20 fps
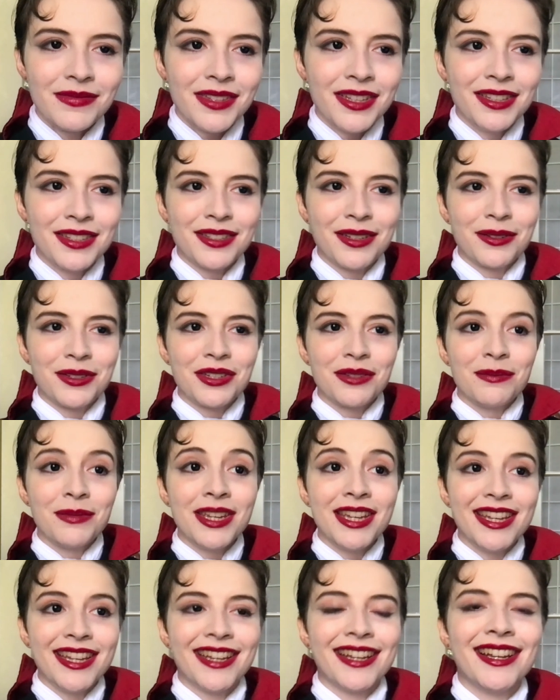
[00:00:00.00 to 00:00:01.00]
So to
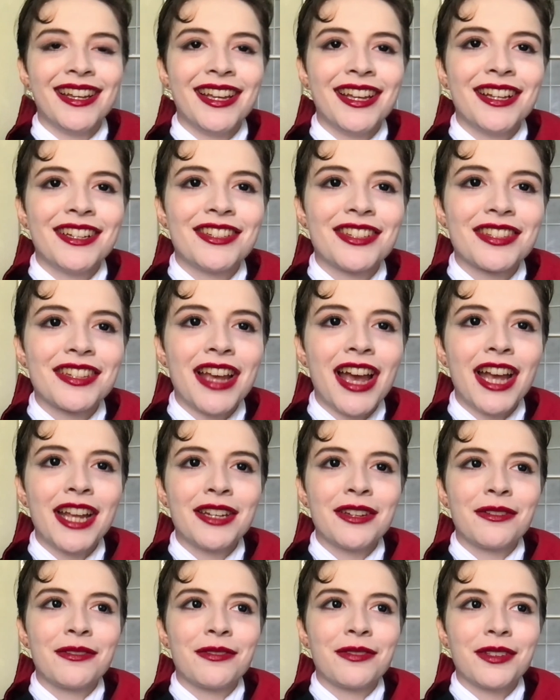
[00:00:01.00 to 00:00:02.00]
me, just kind
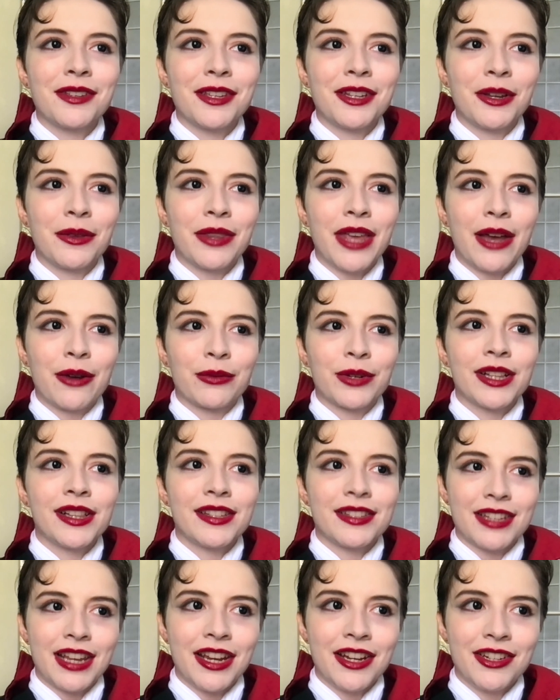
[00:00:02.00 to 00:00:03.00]
of, you know, that
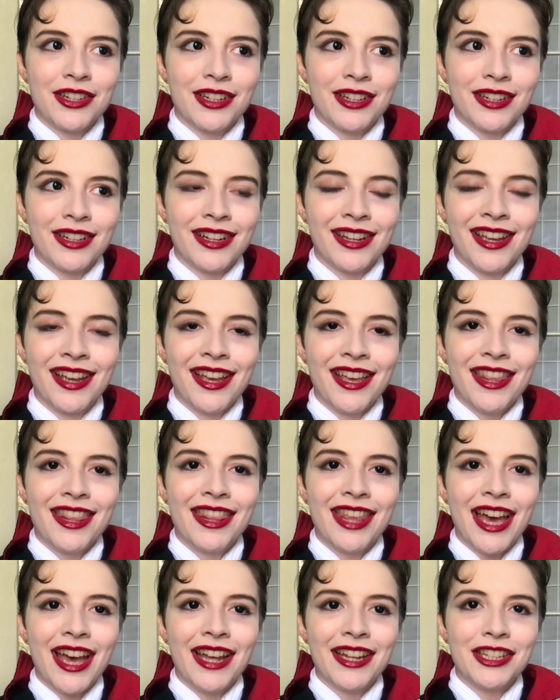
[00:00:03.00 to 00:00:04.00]
realization
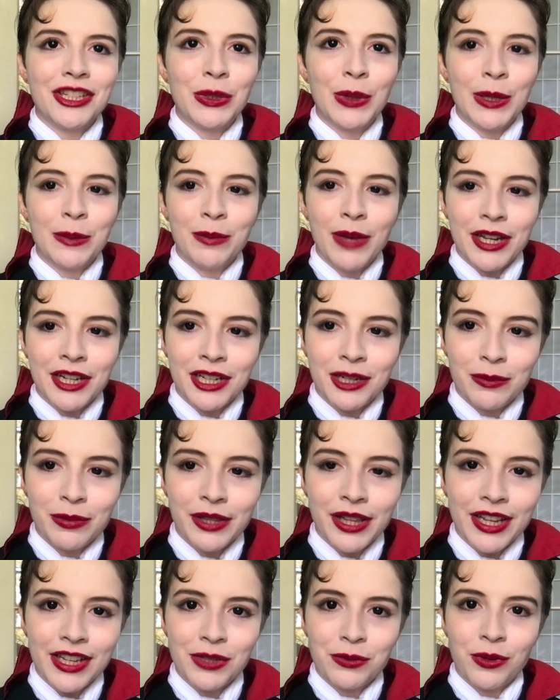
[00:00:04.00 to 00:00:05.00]
that you had been in a
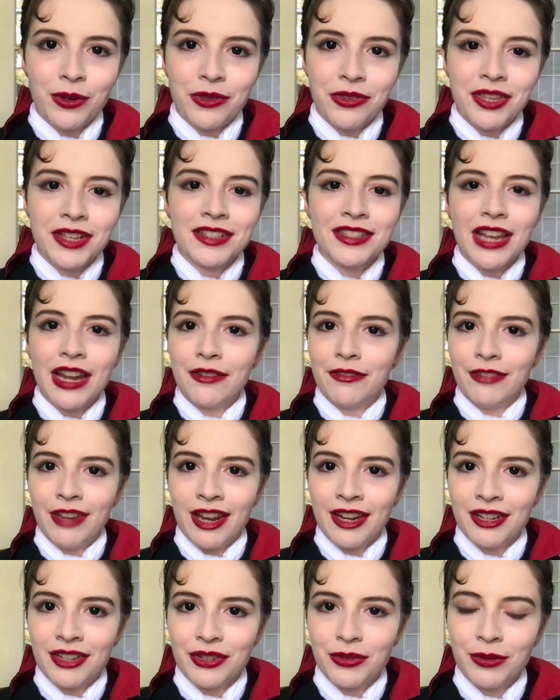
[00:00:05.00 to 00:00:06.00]
place where things had
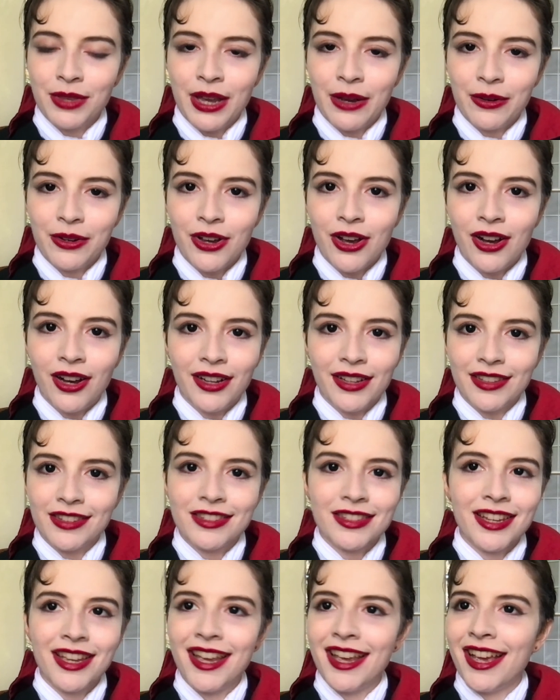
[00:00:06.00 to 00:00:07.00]
vanished without
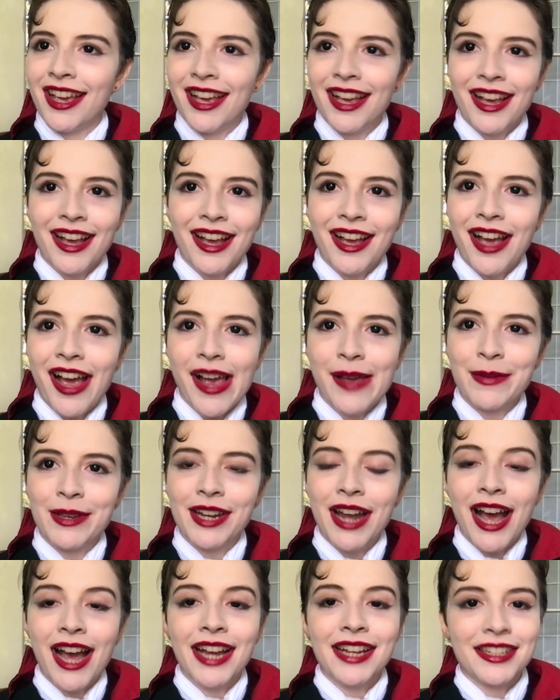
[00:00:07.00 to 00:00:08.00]
cause, I mean,
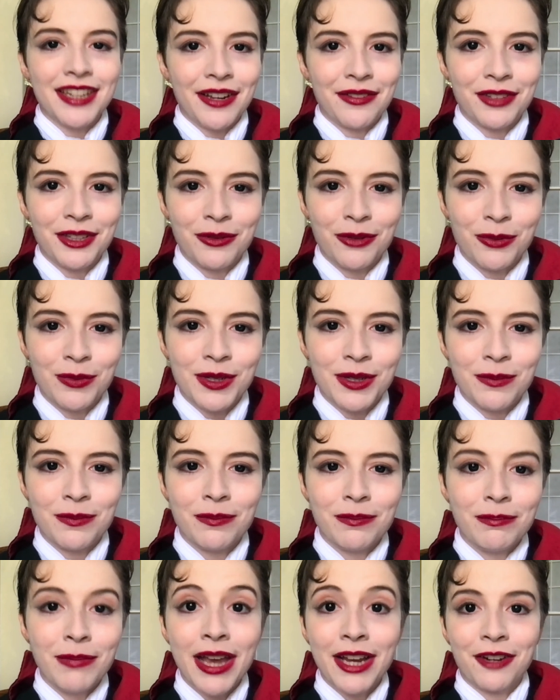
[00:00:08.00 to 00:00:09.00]
I definitely would be
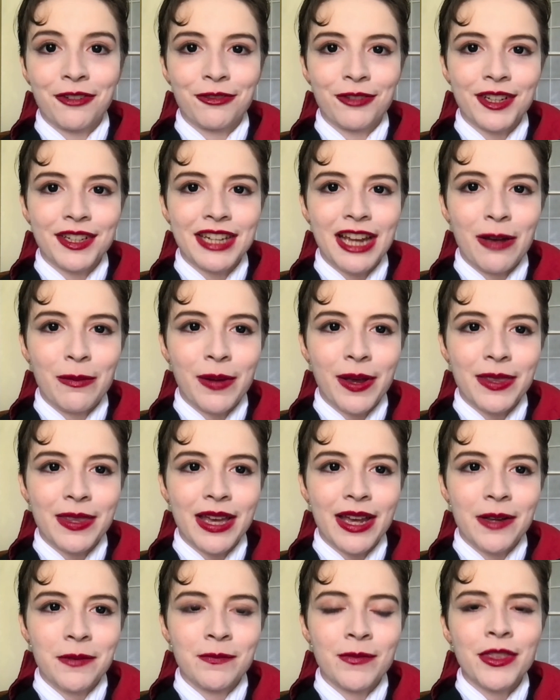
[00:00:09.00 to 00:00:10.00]
mega freaked out by
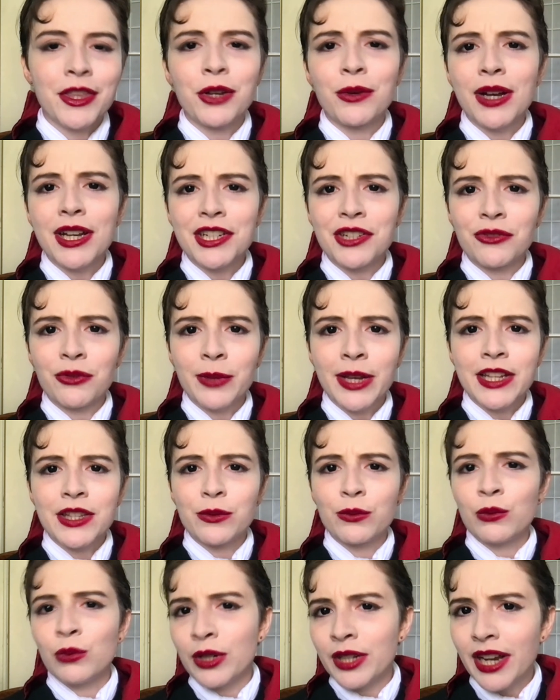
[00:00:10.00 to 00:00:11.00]
that. The question remains,
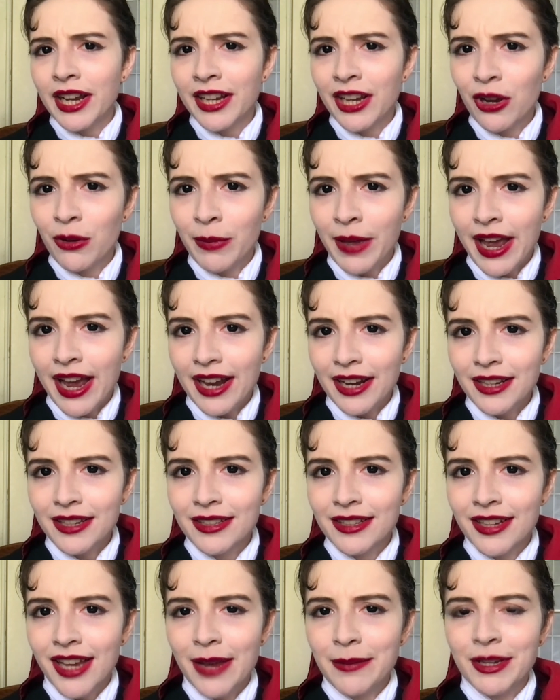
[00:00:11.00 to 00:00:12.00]
would I go back?
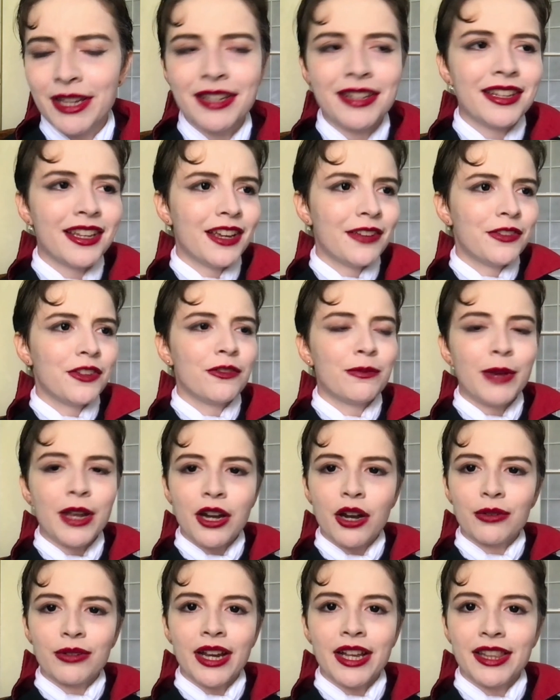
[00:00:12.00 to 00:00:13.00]
I mean, if you've been
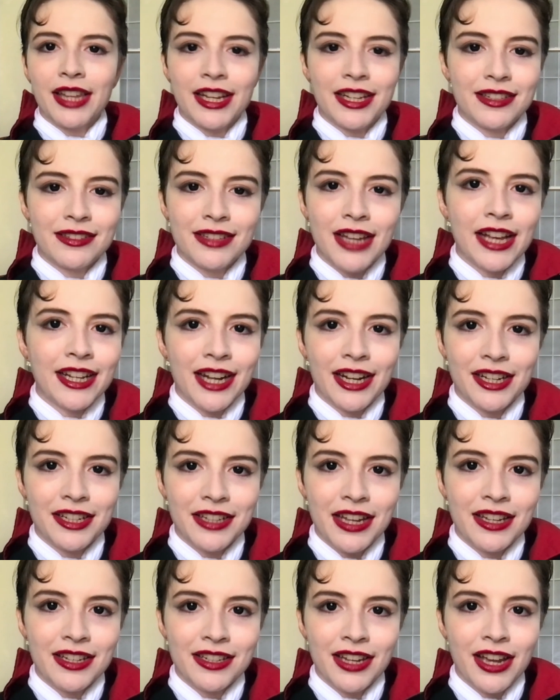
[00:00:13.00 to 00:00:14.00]
all right like 9 out of
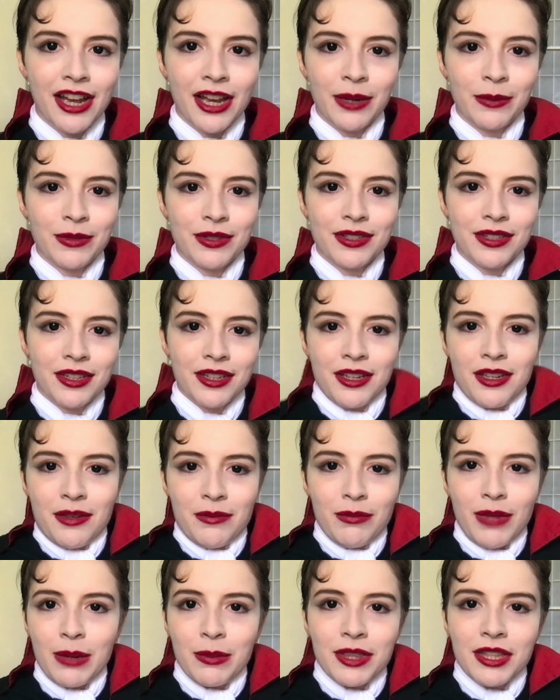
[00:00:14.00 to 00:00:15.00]
10 times,
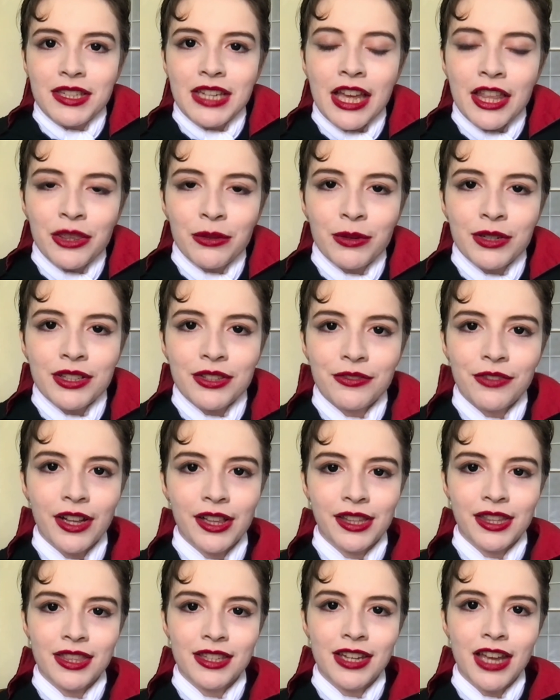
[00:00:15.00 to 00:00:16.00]
maybe the 10th one is
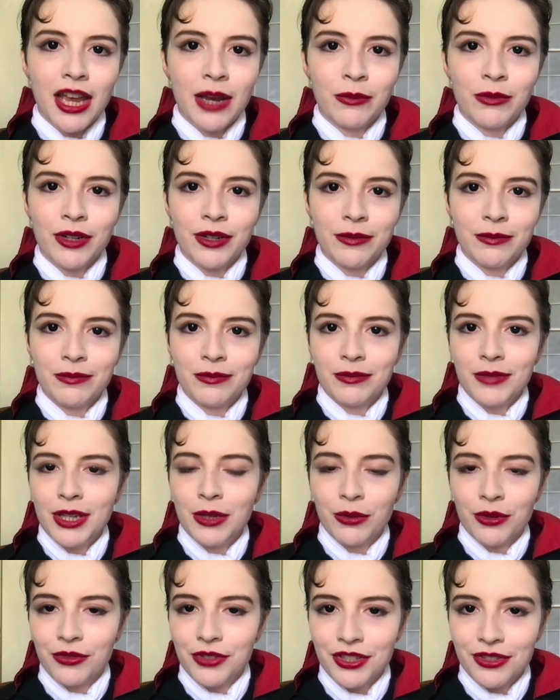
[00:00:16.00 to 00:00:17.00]
finally the time where he
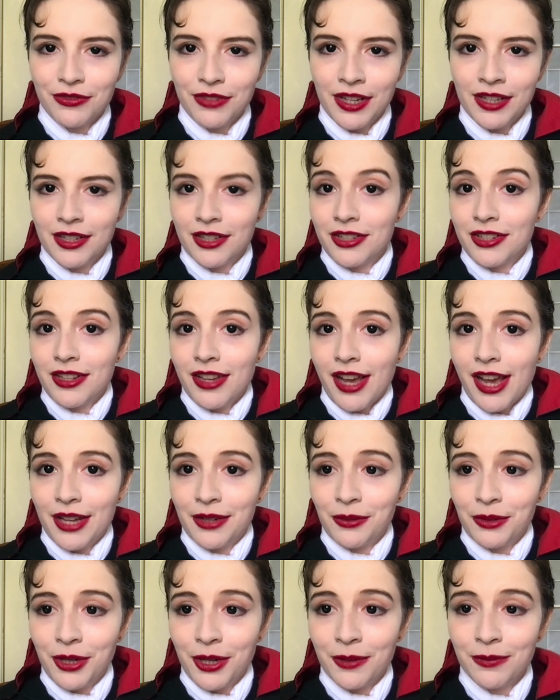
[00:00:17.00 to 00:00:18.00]
would have just vanished. I
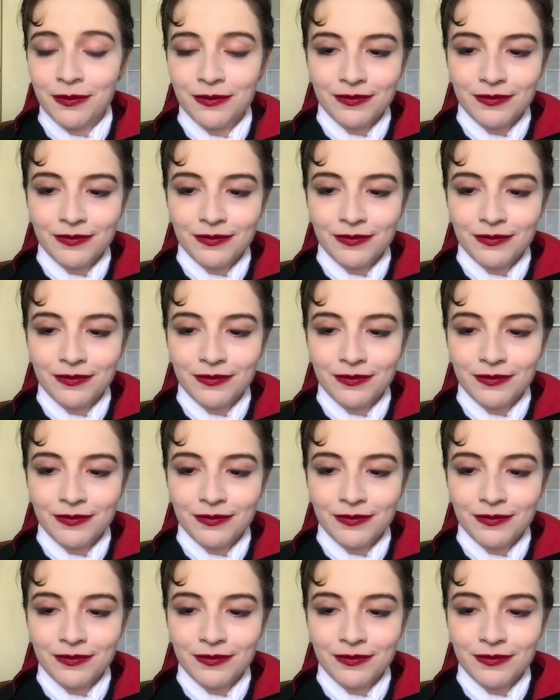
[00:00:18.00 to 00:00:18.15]
don't know.